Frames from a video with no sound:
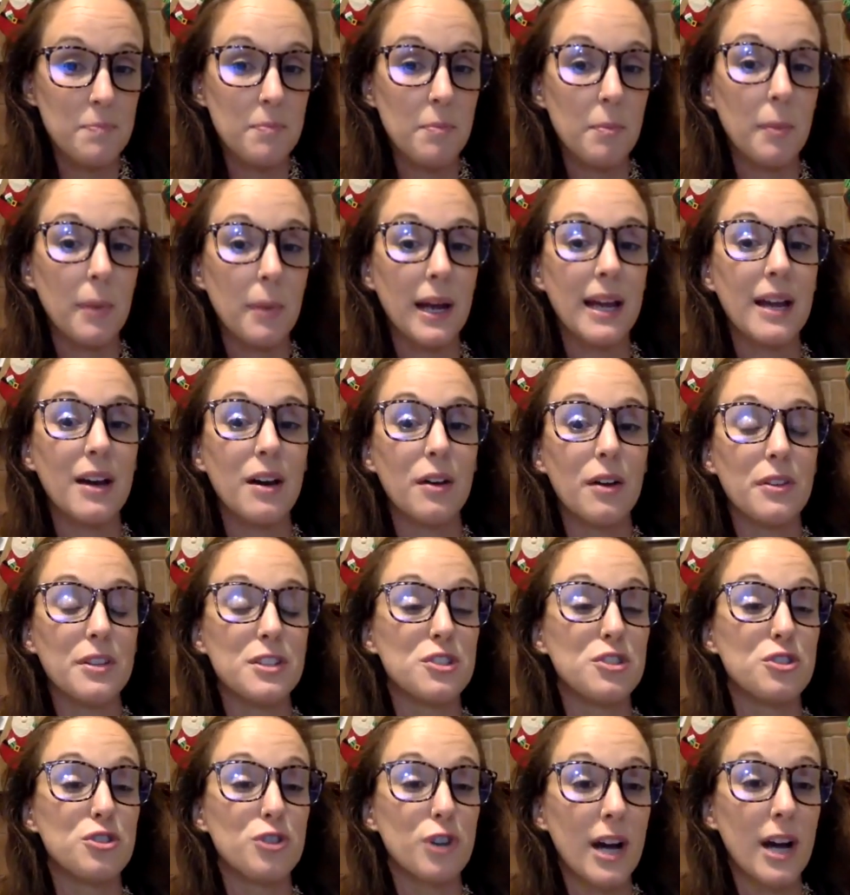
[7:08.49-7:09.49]
my health
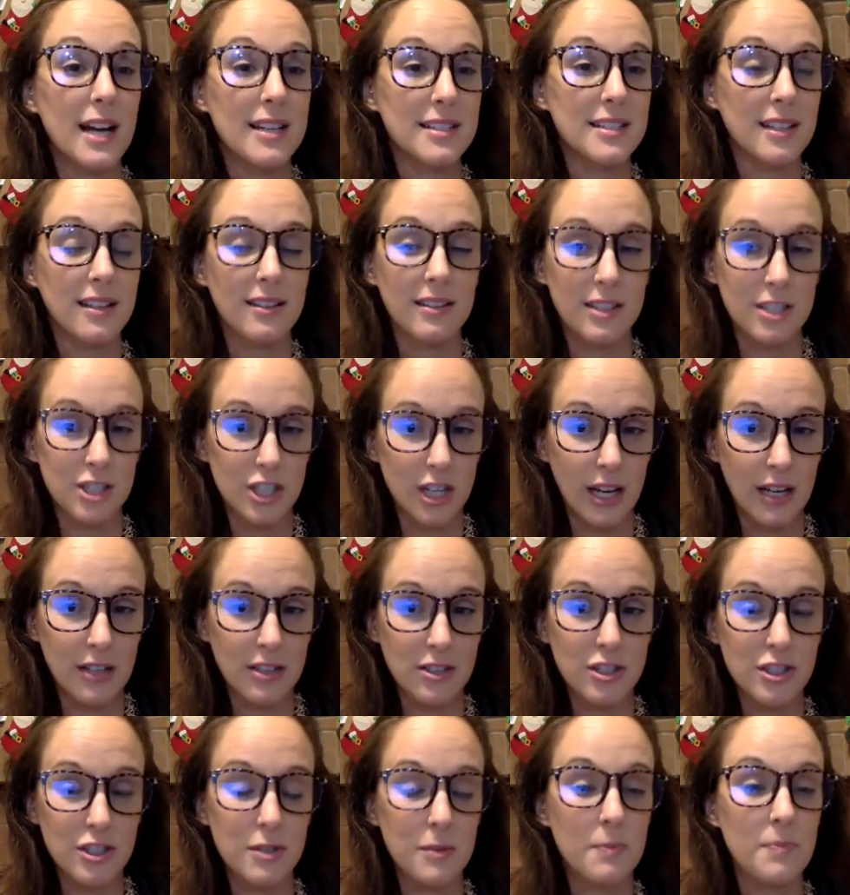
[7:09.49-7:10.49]
has drastically
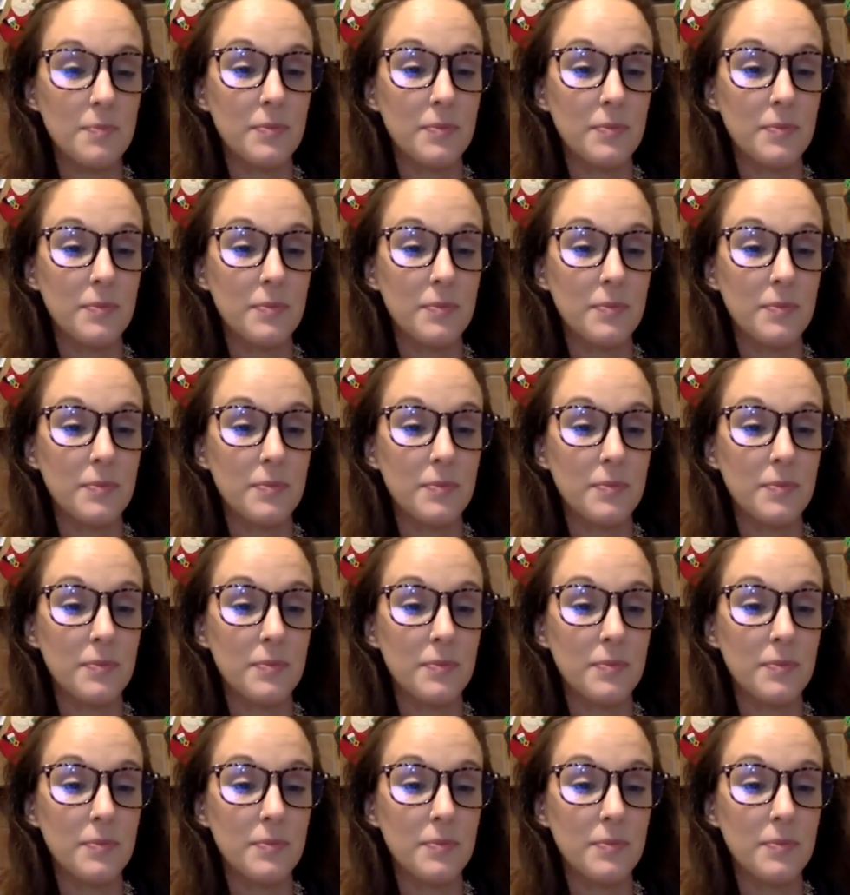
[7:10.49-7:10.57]
changed.